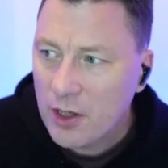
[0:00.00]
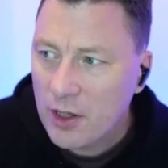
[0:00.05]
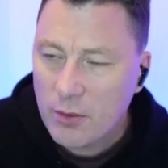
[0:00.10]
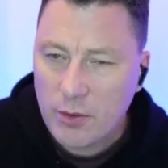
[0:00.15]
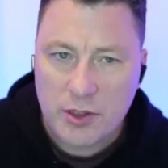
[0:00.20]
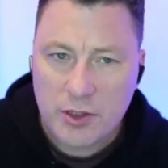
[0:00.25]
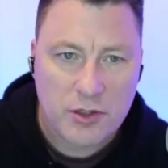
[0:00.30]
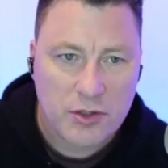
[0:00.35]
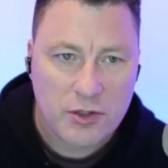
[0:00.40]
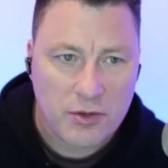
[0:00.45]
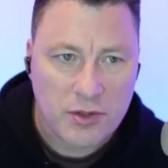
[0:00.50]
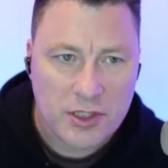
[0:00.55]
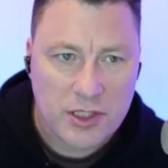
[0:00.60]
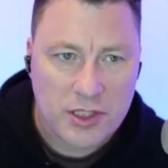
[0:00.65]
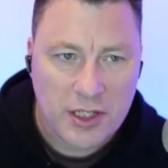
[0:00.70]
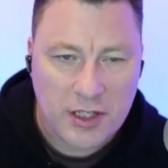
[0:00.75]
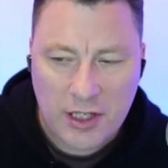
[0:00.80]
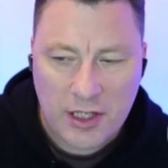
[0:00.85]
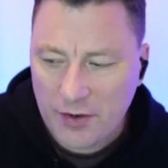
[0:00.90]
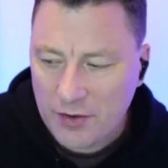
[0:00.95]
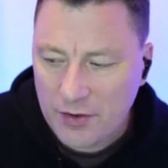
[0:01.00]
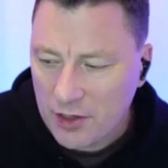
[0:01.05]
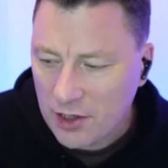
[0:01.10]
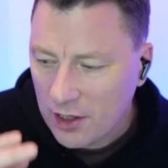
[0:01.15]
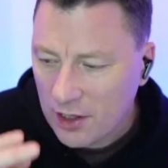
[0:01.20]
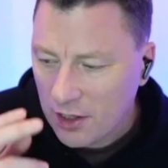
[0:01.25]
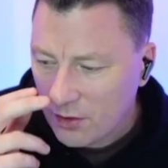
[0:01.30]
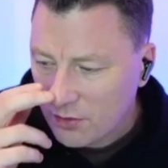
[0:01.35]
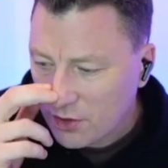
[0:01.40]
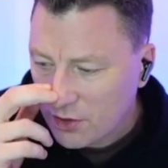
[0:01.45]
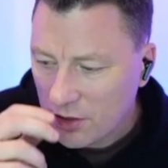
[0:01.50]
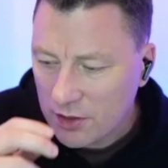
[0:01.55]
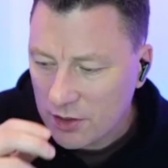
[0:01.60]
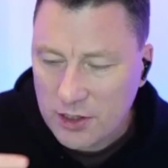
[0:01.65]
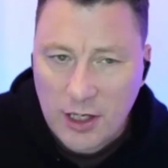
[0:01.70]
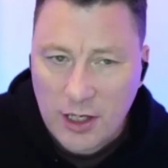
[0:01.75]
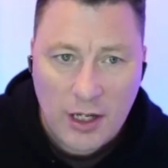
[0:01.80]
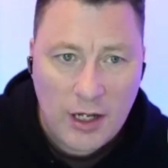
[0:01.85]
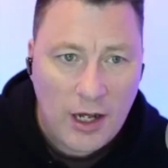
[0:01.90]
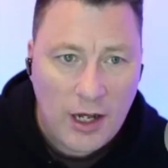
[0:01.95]
when you sort of sit there and you're like, oh God,
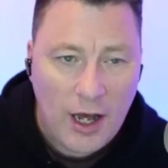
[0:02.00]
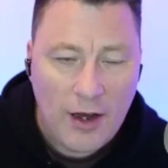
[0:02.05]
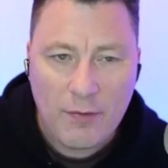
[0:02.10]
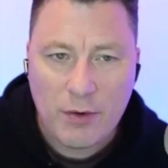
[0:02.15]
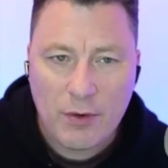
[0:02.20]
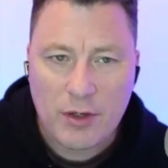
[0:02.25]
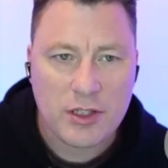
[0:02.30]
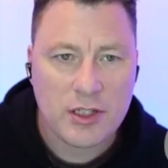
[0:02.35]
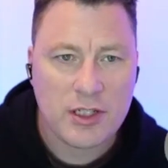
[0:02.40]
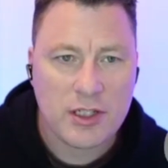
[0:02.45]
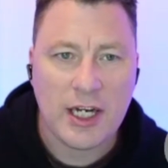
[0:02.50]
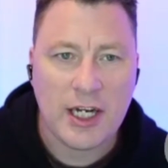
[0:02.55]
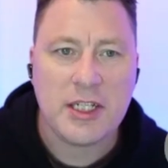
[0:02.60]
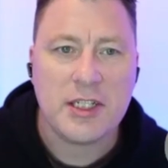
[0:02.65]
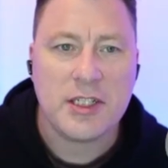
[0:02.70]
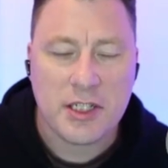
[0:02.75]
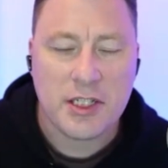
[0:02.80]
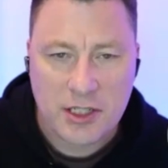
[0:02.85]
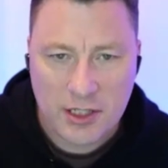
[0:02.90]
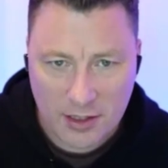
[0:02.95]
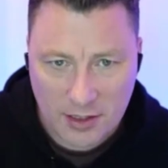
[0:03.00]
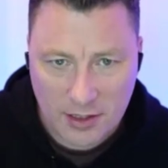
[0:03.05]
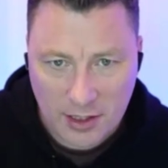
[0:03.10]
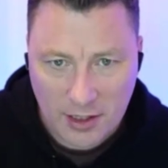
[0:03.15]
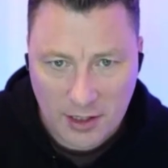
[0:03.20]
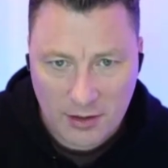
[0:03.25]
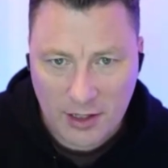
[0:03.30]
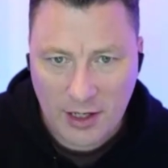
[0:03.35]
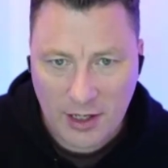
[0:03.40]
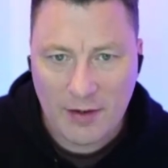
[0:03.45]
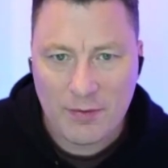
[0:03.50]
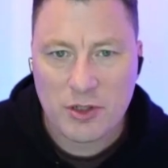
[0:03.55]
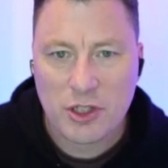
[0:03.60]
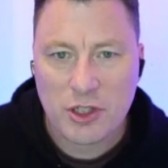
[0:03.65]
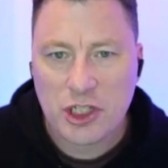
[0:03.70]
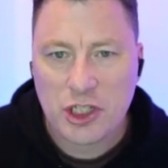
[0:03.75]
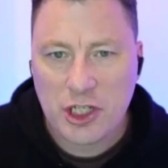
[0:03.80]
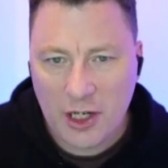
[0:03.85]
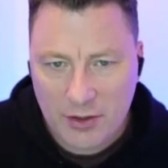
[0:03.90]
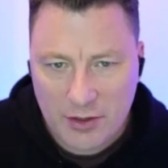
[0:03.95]
everyone just hates each other now. Like everyone's
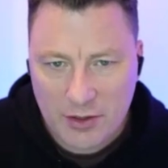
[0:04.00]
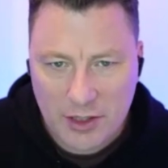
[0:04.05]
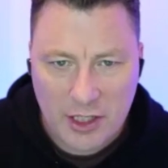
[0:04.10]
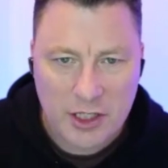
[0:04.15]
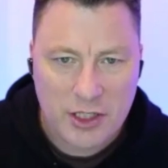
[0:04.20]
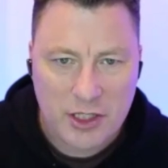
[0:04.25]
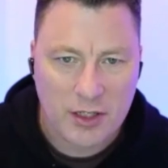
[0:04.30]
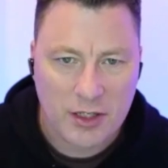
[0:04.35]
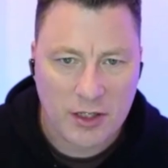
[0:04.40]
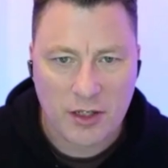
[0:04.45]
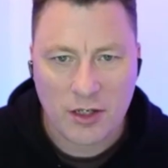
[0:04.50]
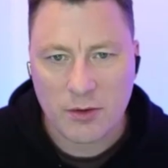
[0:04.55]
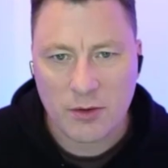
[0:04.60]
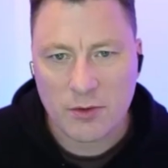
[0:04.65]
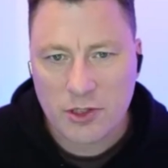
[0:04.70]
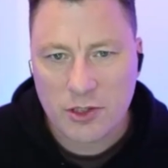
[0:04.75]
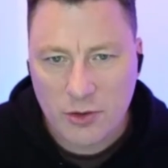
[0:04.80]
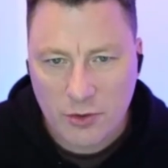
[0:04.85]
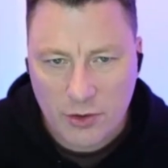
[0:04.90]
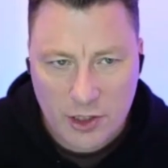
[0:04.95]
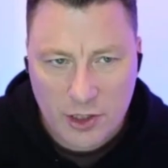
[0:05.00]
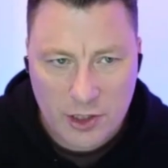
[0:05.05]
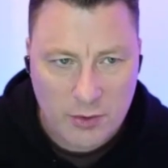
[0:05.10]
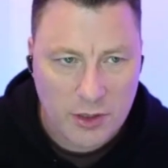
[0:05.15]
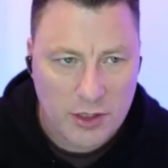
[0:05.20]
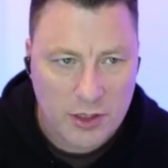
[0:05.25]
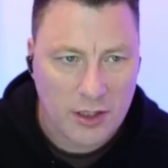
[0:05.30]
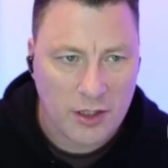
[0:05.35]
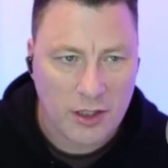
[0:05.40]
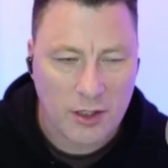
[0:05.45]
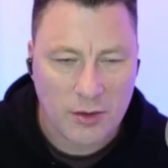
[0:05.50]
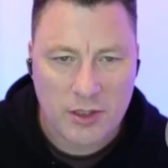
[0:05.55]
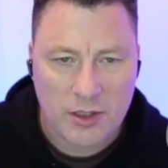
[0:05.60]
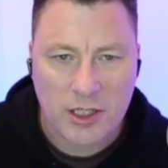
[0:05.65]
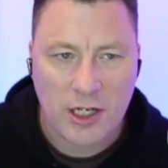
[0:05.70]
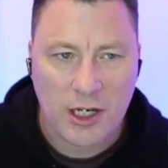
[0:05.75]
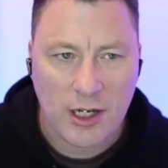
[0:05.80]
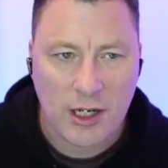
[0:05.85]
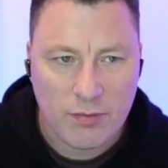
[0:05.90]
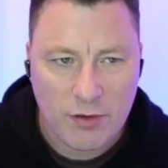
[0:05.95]
shouting at each other, no one's talking to each other, no one's
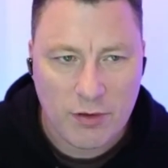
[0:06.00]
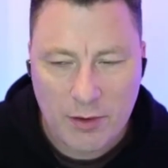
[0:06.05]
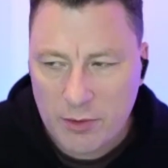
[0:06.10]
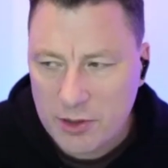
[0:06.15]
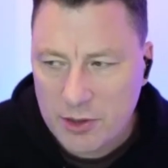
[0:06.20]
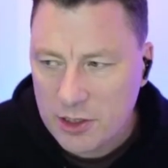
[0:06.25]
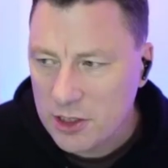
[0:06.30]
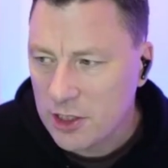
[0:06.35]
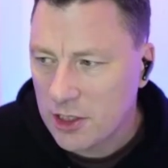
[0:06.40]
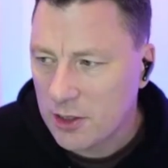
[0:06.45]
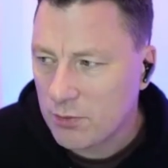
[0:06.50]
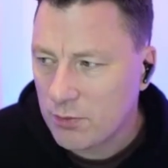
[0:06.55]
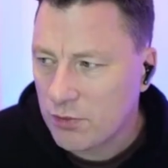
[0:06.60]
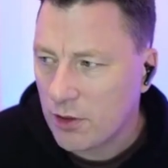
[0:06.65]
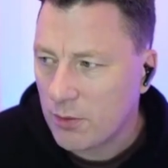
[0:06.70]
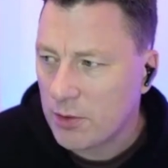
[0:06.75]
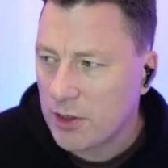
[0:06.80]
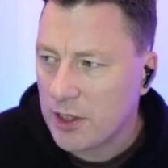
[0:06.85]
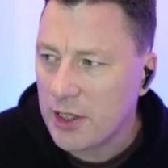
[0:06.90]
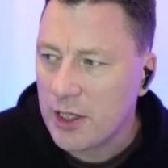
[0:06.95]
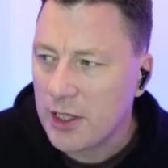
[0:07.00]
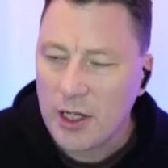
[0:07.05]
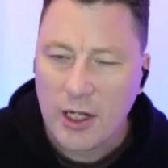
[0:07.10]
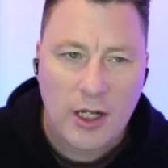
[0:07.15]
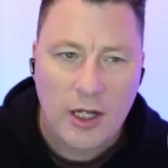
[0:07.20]
collaborating with each other properly.